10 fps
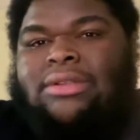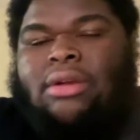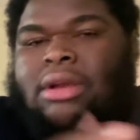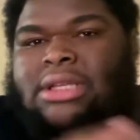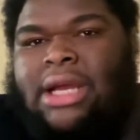
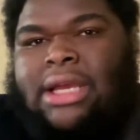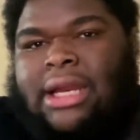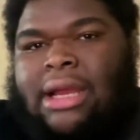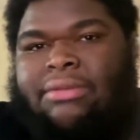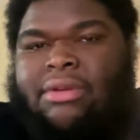only time I get
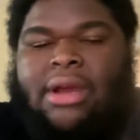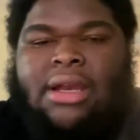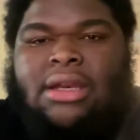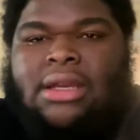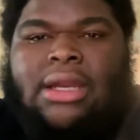hyped for.
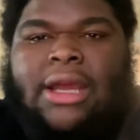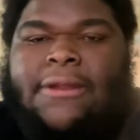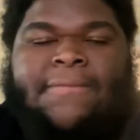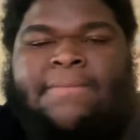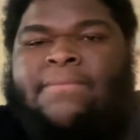Other than that,
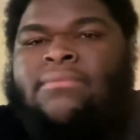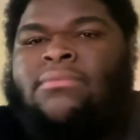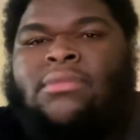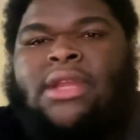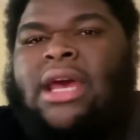
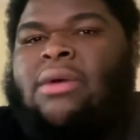it